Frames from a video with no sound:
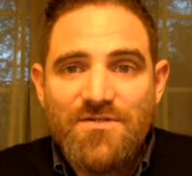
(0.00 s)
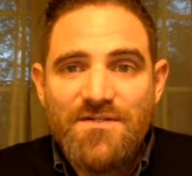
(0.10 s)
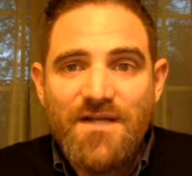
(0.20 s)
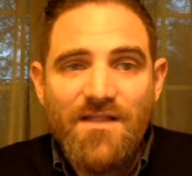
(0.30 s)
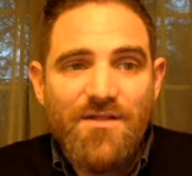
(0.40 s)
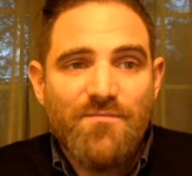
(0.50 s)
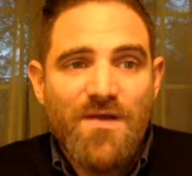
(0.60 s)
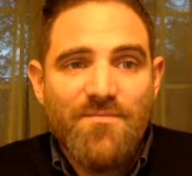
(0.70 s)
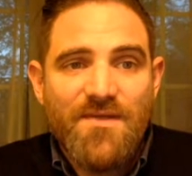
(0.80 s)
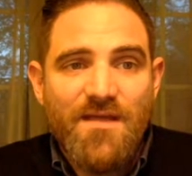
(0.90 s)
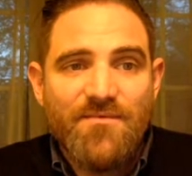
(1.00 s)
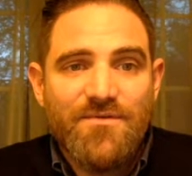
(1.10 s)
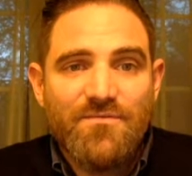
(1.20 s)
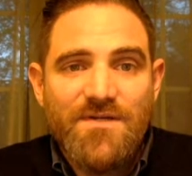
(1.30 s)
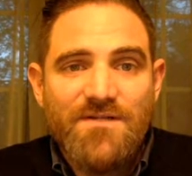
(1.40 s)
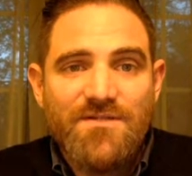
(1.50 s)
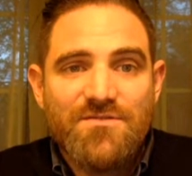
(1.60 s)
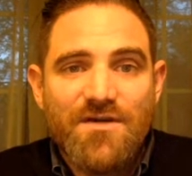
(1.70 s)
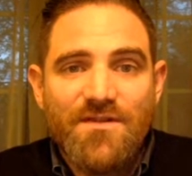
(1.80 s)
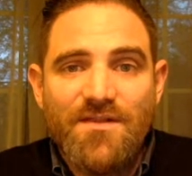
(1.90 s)
talent, you might be able to
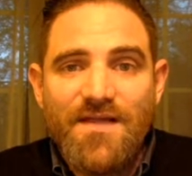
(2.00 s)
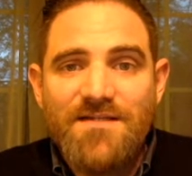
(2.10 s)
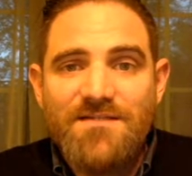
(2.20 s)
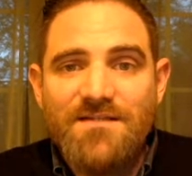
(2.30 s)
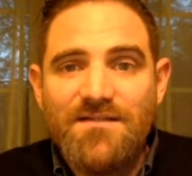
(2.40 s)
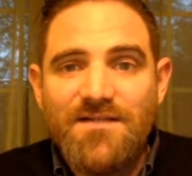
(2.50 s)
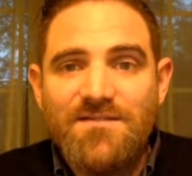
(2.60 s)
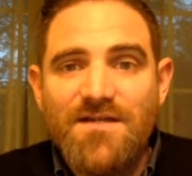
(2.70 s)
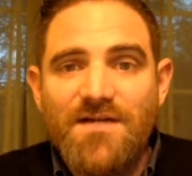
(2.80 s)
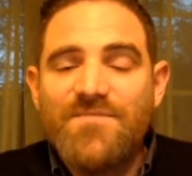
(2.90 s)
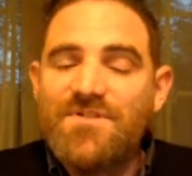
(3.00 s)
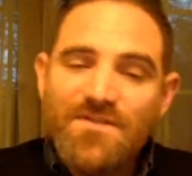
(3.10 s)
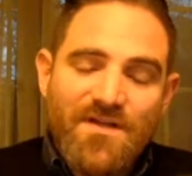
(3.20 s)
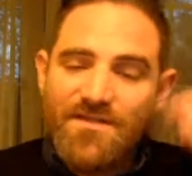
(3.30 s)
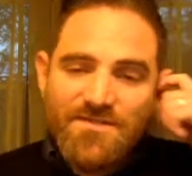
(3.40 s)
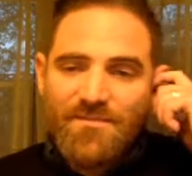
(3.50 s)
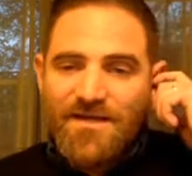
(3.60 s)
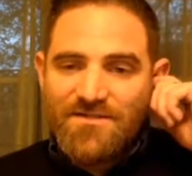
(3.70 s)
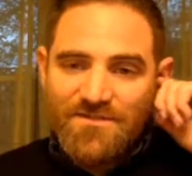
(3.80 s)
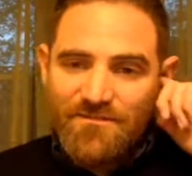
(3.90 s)
reconstruct the last thing they saw. So now there's a
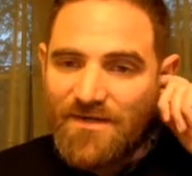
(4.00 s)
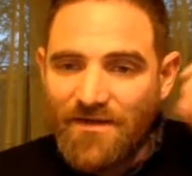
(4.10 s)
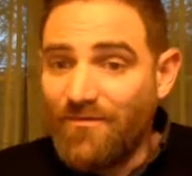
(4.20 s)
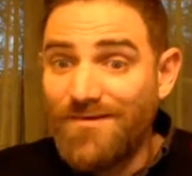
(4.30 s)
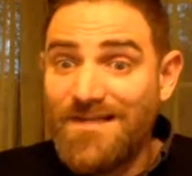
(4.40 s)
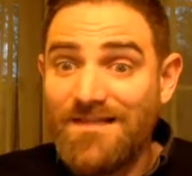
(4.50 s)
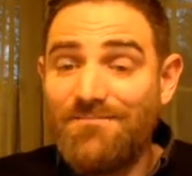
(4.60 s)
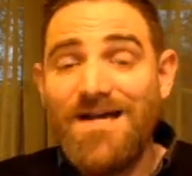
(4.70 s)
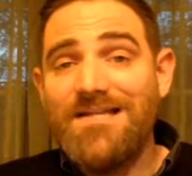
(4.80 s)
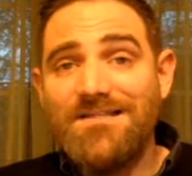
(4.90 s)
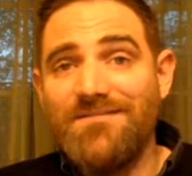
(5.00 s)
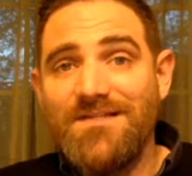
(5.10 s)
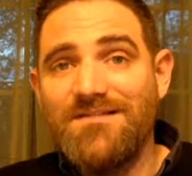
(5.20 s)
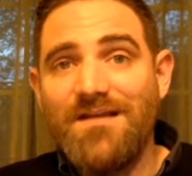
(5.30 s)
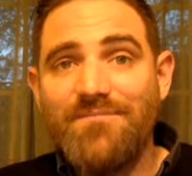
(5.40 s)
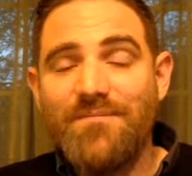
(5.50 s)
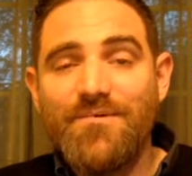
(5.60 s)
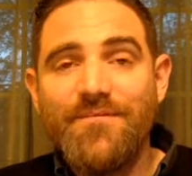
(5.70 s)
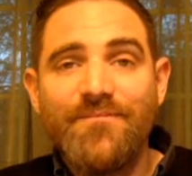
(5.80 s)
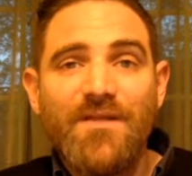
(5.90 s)
passage about like reading the minds of these dead
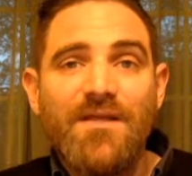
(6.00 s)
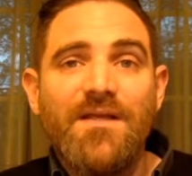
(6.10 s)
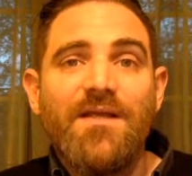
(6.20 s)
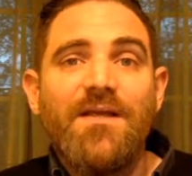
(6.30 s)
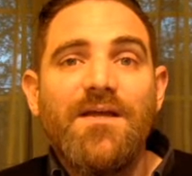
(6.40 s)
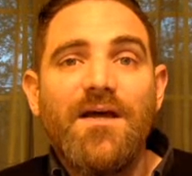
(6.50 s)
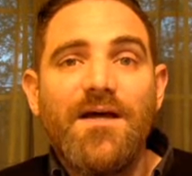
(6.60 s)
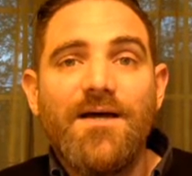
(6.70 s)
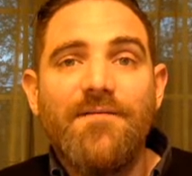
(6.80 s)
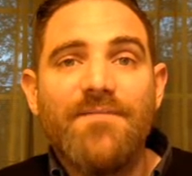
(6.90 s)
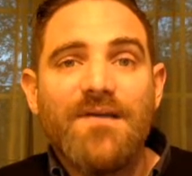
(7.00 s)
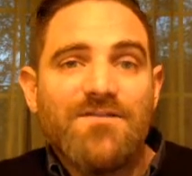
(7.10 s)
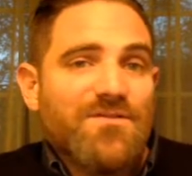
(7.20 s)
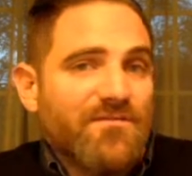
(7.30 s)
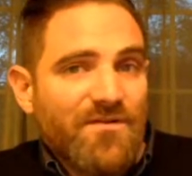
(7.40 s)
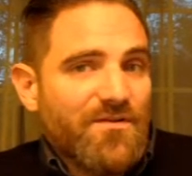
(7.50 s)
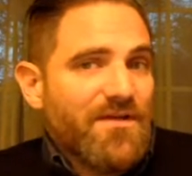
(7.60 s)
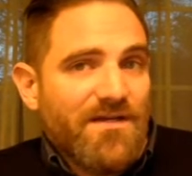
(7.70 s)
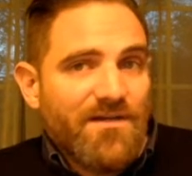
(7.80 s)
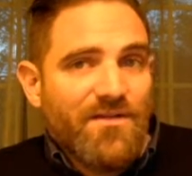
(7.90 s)
people. And sort of
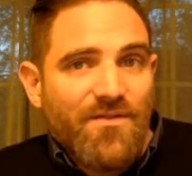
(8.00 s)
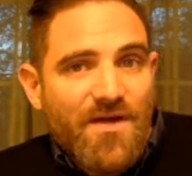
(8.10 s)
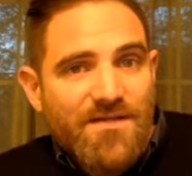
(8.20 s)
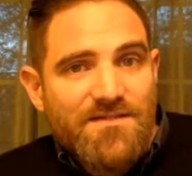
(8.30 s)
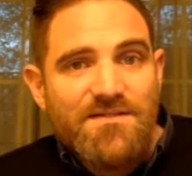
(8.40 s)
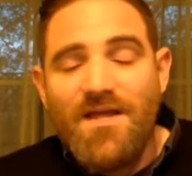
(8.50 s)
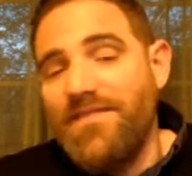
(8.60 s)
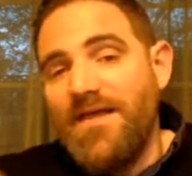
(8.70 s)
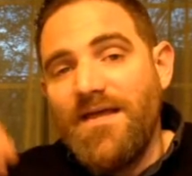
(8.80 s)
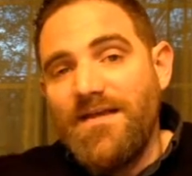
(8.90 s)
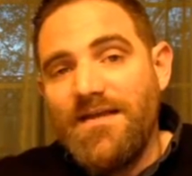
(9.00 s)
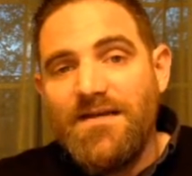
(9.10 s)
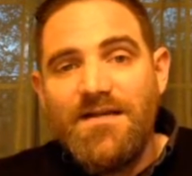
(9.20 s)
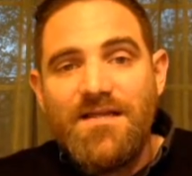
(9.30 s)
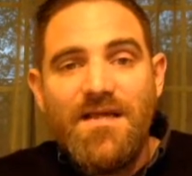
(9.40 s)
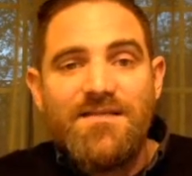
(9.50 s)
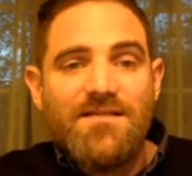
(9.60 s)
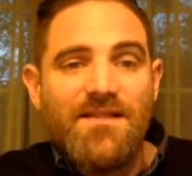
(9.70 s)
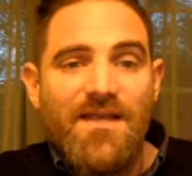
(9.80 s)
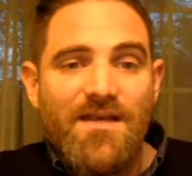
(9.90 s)
looking into their thoughts. And then in any case,
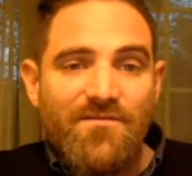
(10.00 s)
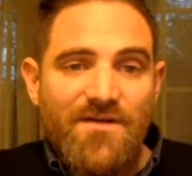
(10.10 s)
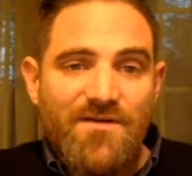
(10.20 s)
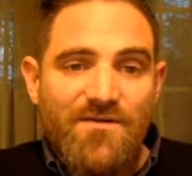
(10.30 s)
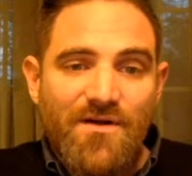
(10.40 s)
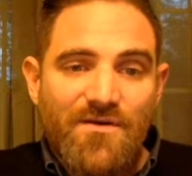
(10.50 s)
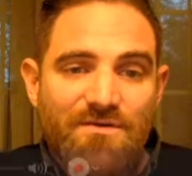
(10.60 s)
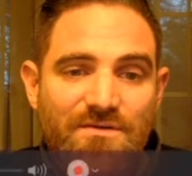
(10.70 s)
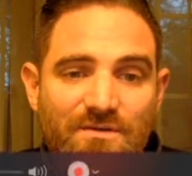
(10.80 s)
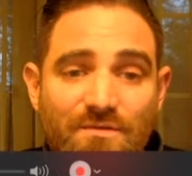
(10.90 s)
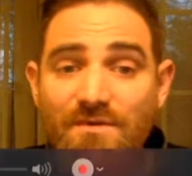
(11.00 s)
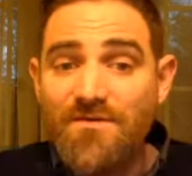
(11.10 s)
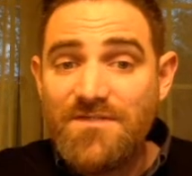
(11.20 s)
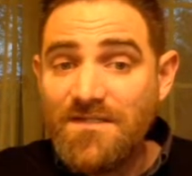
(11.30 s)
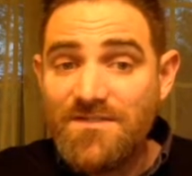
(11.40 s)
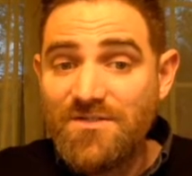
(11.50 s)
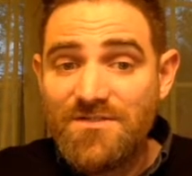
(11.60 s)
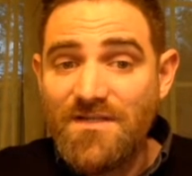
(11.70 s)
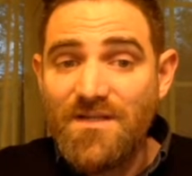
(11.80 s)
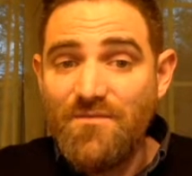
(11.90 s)
at the end of it, you go to 306,
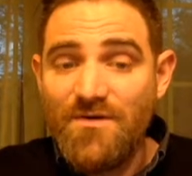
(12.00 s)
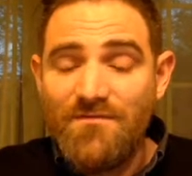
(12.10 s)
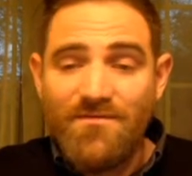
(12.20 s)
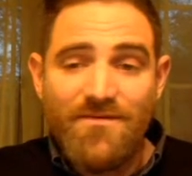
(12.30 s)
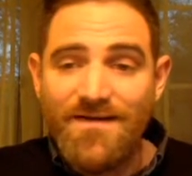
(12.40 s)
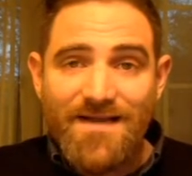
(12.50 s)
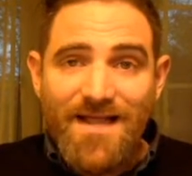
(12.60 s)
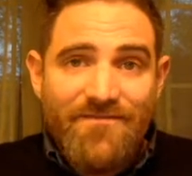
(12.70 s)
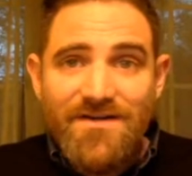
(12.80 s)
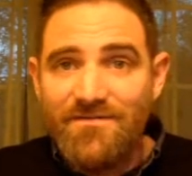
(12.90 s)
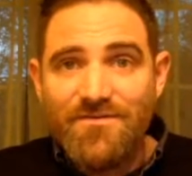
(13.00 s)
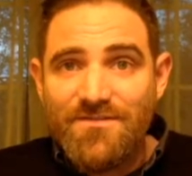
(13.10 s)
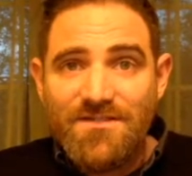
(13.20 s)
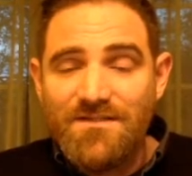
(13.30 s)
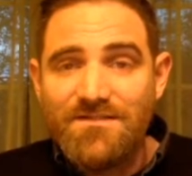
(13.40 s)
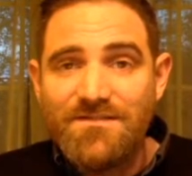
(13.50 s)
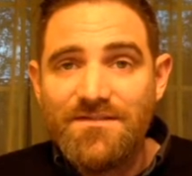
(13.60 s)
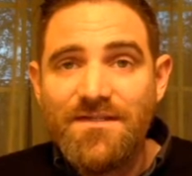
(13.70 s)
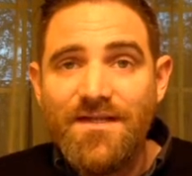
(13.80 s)
just like you would have if you didn't have any of those skills,